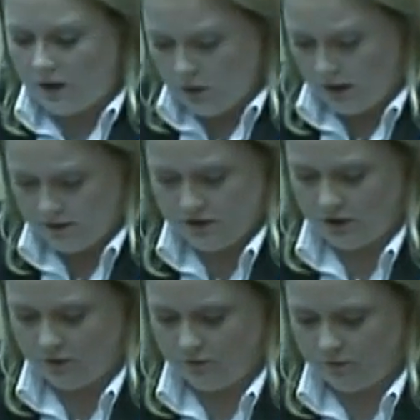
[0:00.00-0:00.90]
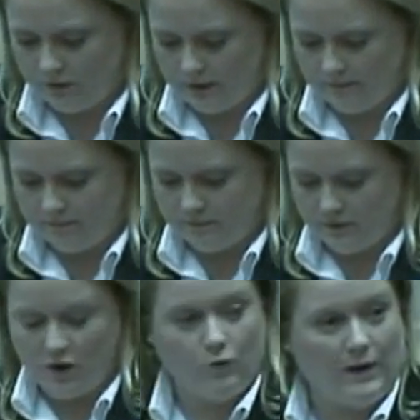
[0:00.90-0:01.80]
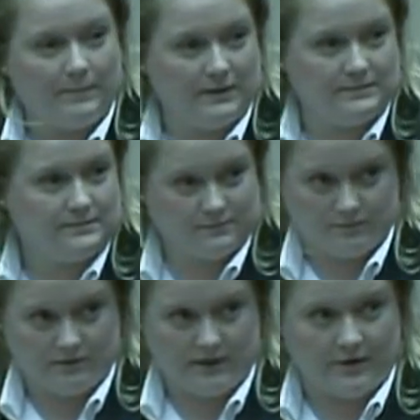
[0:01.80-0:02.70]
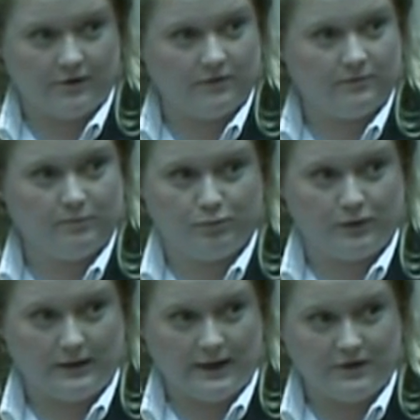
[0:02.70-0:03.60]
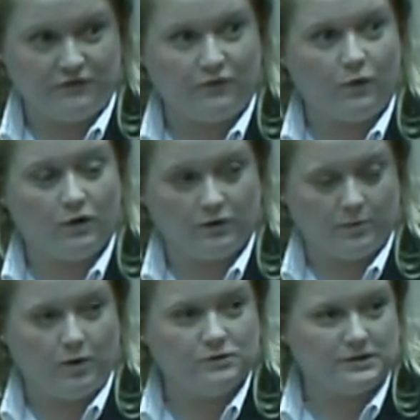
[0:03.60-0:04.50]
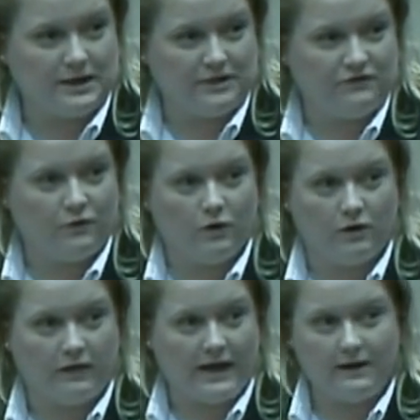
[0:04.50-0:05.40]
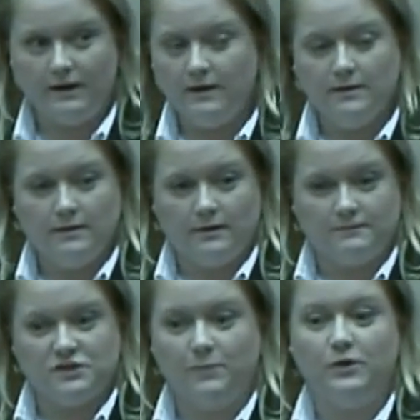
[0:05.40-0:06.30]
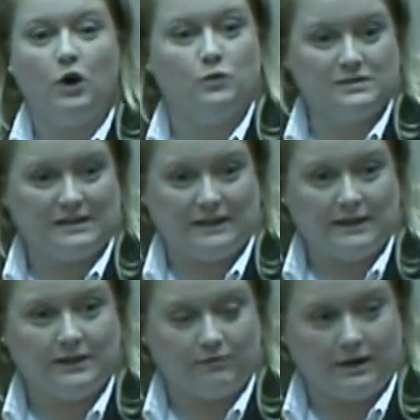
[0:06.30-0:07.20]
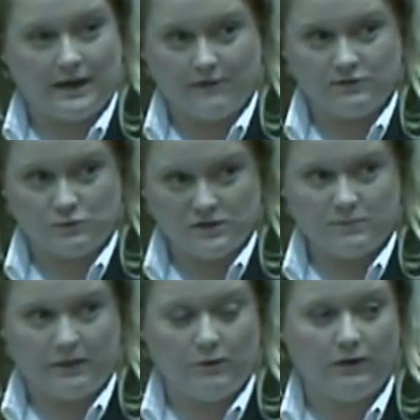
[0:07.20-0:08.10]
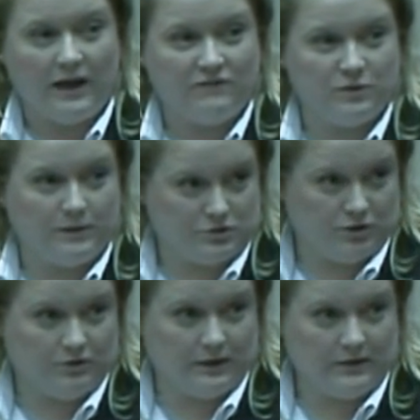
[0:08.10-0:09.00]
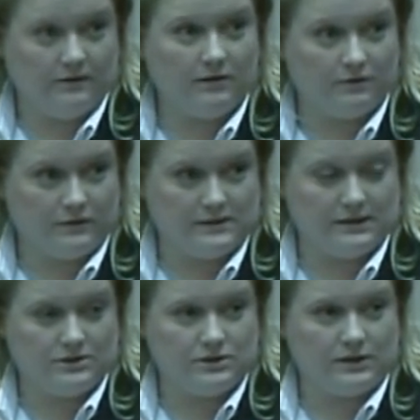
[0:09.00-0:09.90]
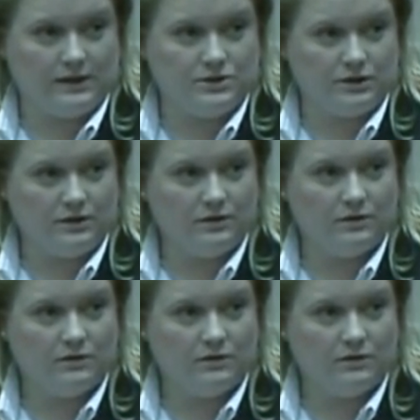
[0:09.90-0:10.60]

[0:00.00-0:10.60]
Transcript: None. So no weapons that are pre-94 or post-94 that someone owns legally right now as we speak will have to be turned in under this legislation?